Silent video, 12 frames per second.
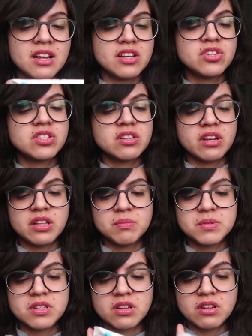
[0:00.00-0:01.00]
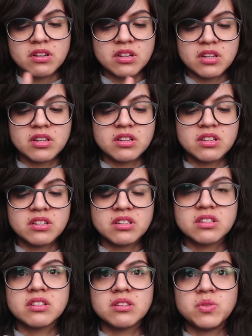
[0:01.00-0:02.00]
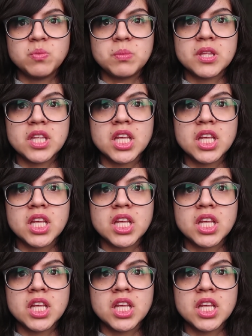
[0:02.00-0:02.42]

I just got lipstick on it. Oops.